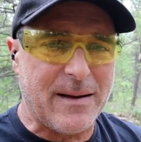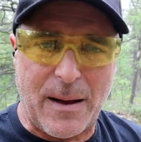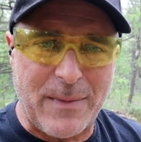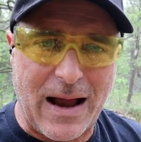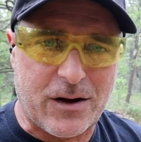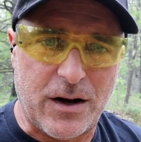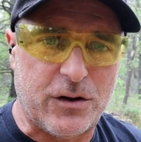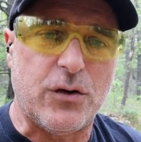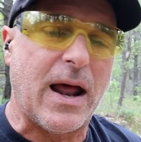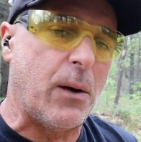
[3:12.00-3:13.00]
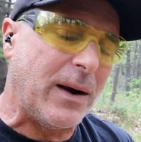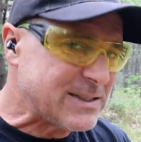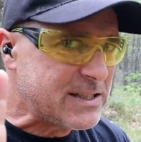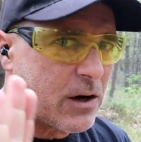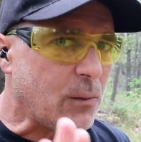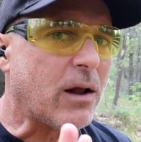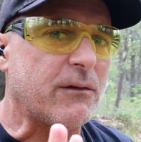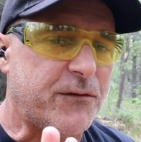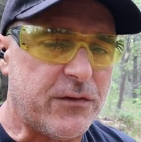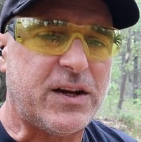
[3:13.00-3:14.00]
I'm not going to do that. I want to stick
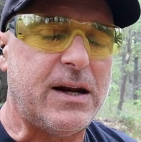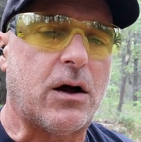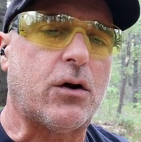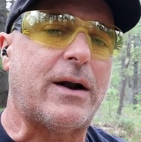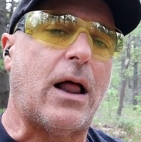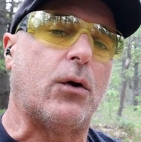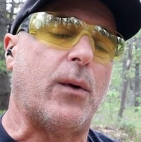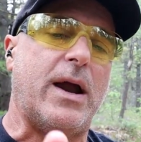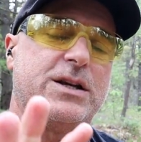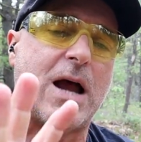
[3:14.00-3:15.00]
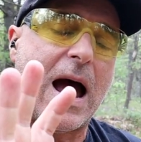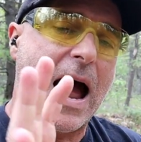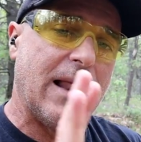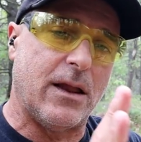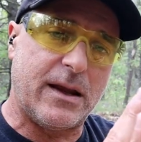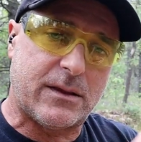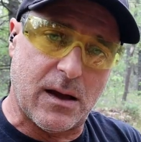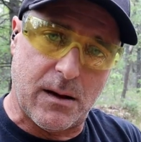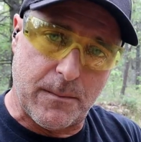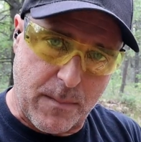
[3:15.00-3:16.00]
around the $1,500 range. I like
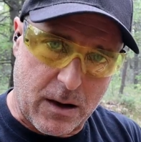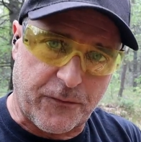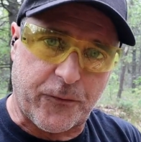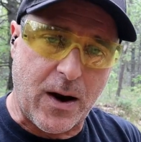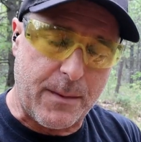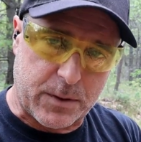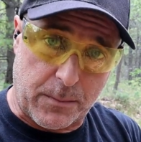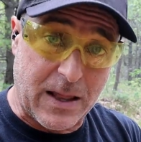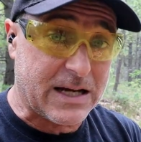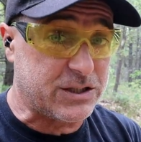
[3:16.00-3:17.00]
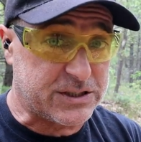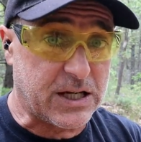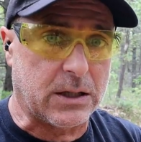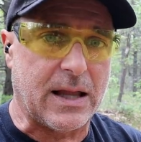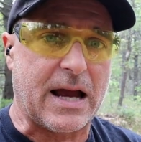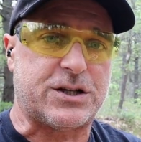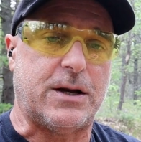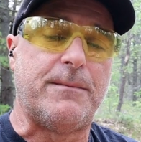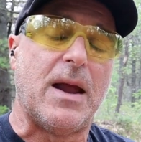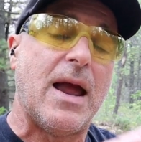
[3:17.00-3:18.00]
the metal frame, double action, single
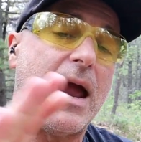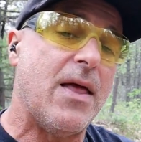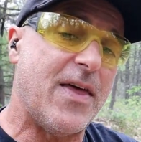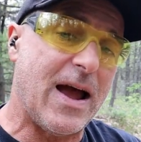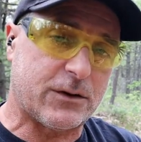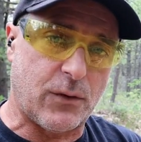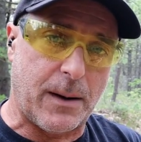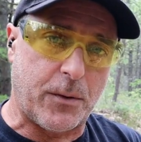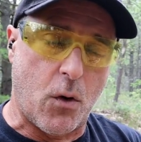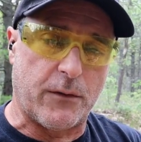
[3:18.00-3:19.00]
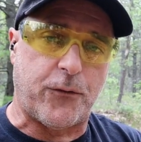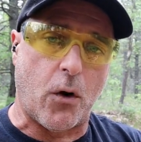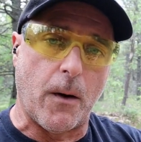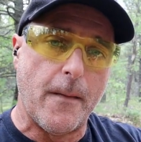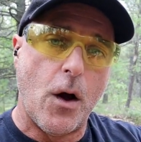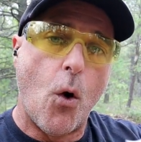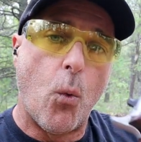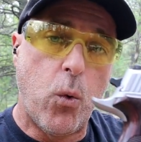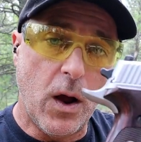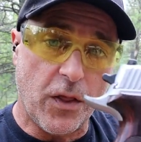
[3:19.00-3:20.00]
action, and that's what I'm going for.
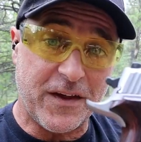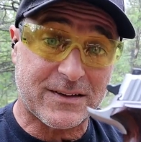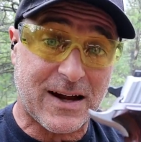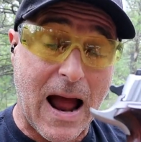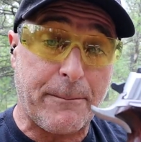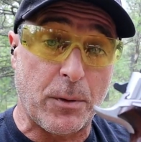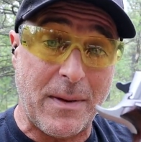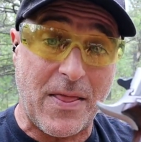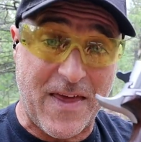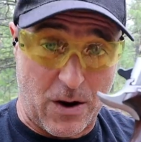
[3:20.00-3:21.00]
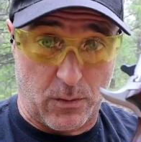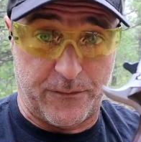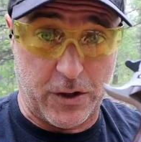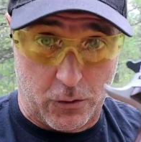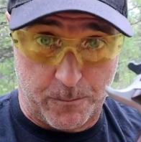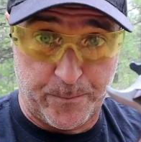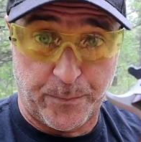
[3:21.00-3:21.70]
Will this complement that review?